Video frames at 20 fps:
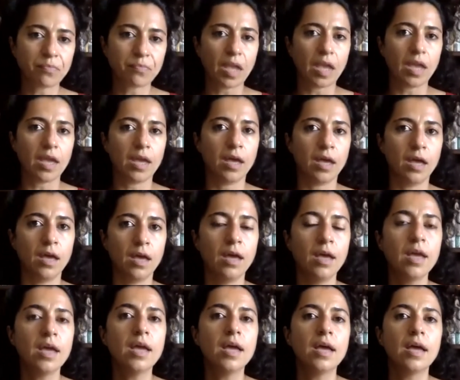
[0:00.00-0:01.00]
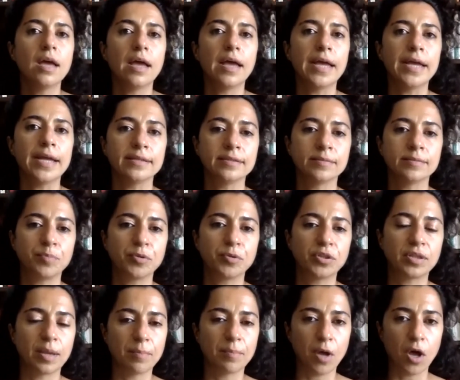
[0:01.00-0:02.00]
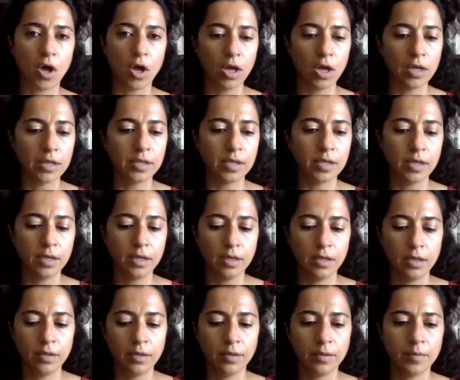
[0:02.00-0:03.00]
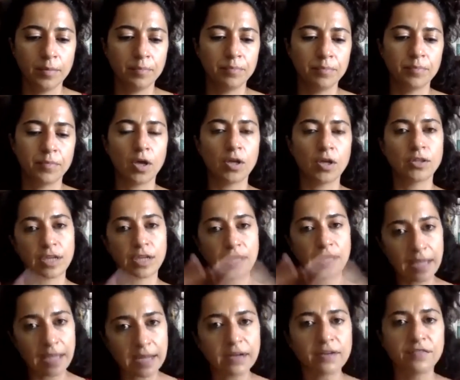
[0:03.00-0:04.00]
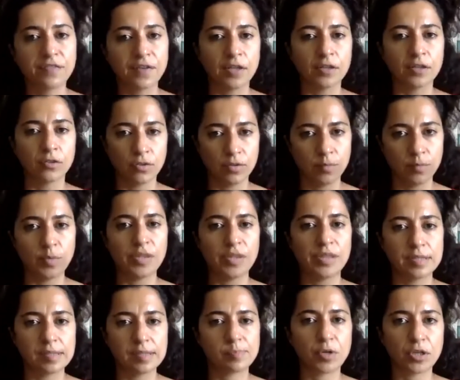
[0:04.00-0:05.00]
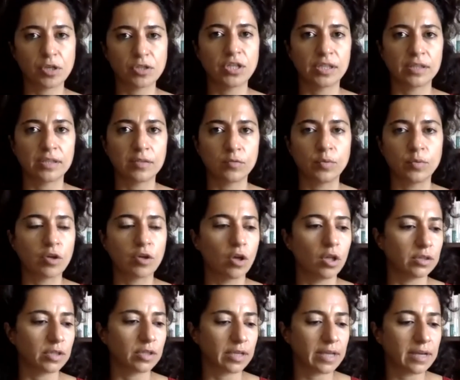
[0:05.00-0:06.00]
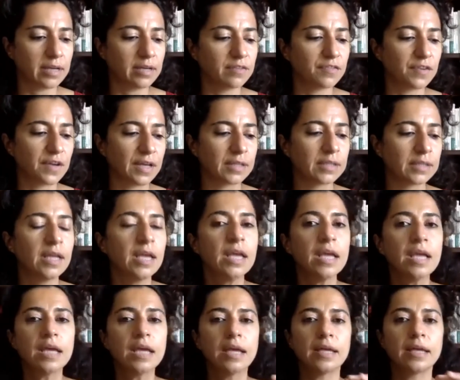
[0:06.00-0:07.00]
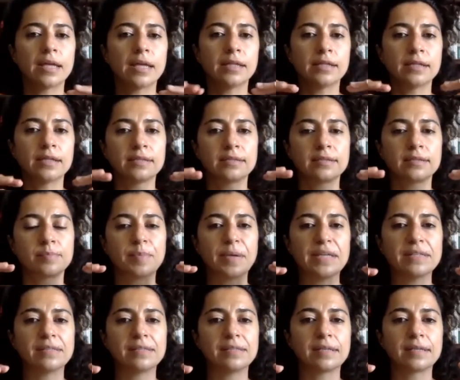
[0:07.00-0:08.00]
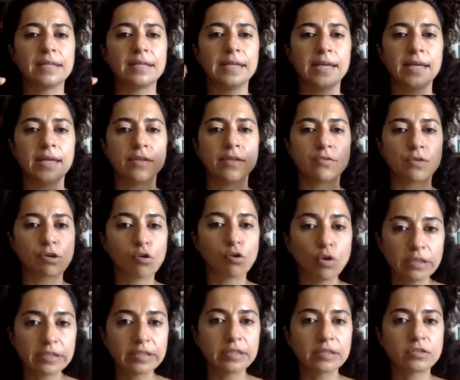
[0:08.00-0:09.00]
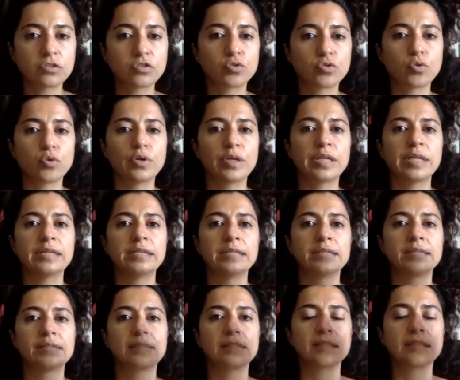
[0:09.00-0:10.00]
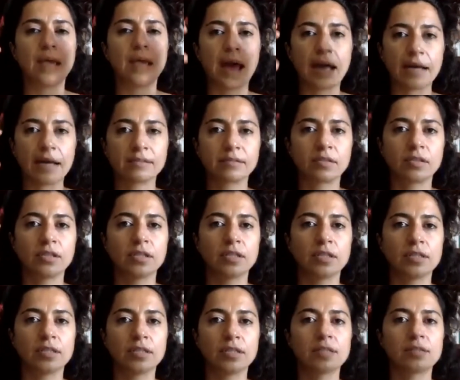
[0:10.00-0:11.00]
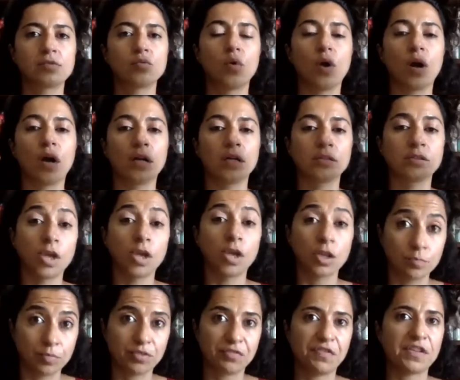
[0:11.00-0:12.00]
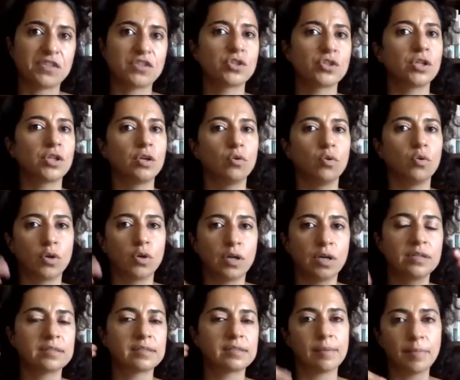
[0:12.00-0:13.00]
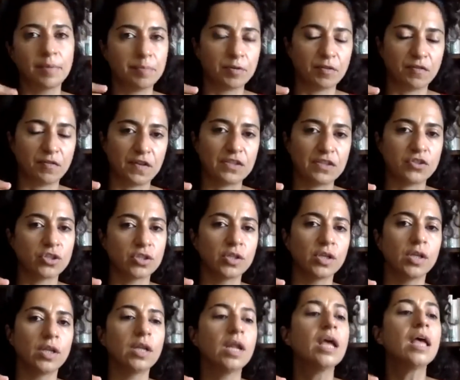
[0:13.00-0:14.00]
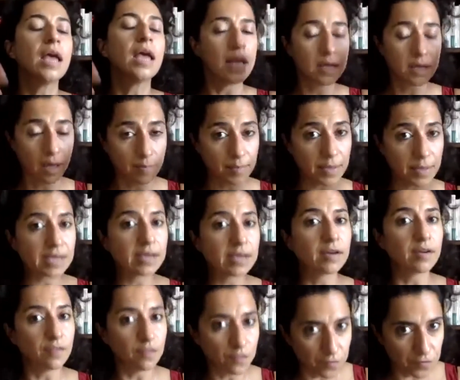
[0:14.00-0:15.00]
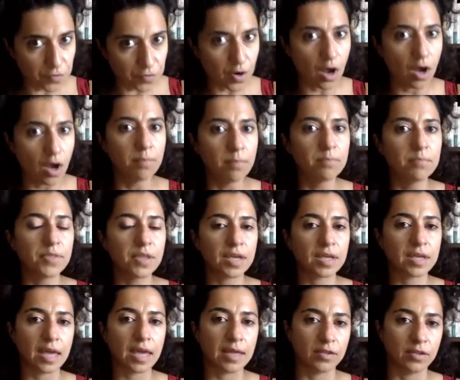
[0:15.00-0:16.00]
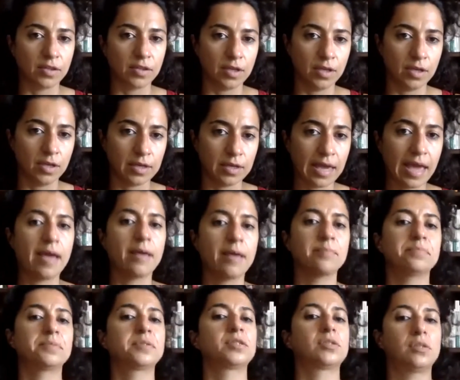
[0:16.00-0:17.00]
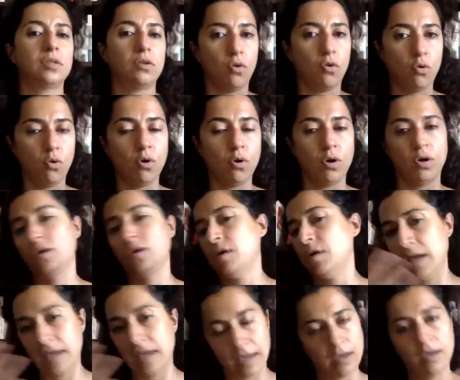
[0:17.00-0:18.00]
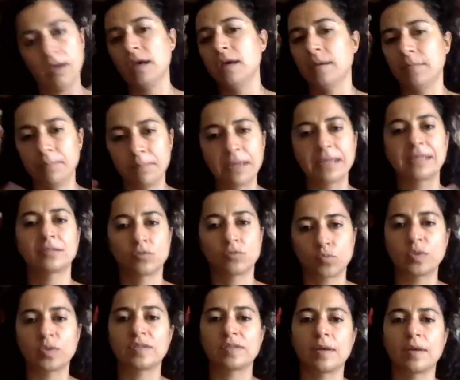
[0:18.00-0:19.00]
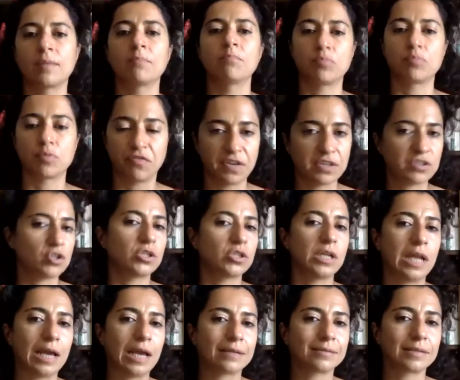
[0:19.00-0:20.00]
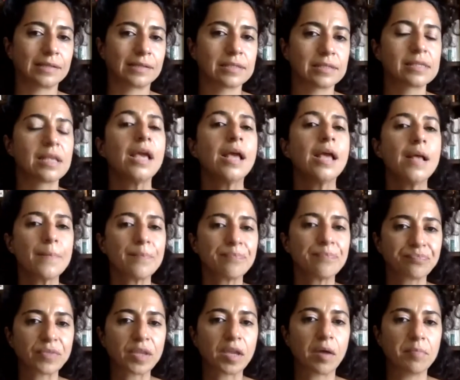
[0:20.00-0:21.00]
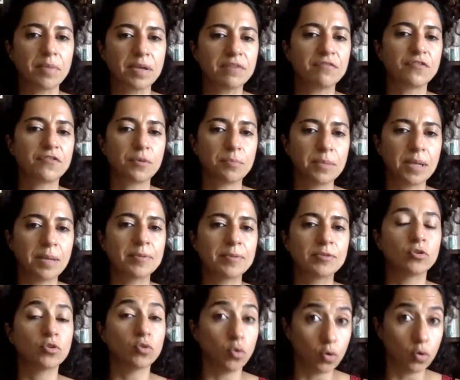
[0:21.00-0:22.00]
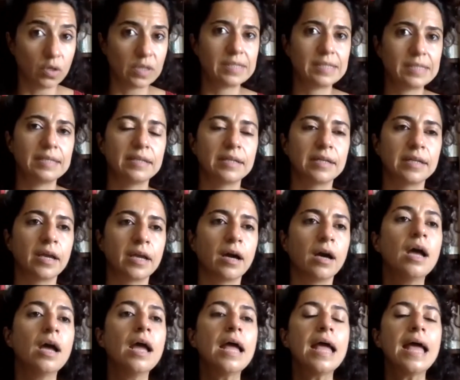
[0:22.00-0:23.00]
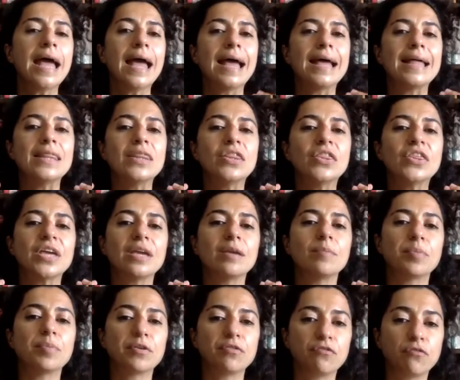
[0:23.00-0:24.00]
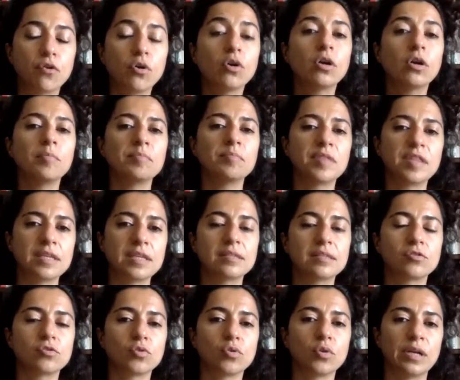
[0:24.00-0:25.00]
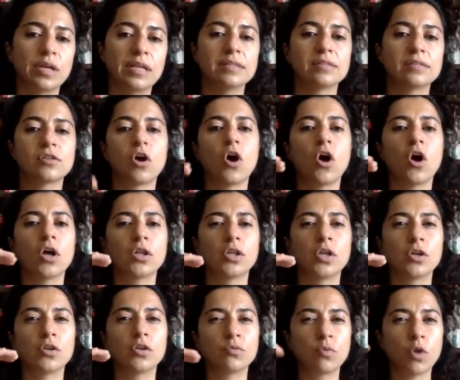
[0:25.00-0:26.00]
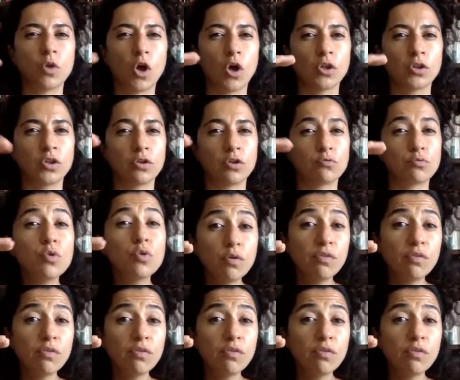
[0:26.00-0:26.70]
uh, and put them on the Caravan, and with this project that we call the Caravan. And it's basically recorded stories, actors who are non-professional or semi-professional, coming from the camps, or mixed with some professional actors coming from Lebanon or Syria. And they perform these stories on the roof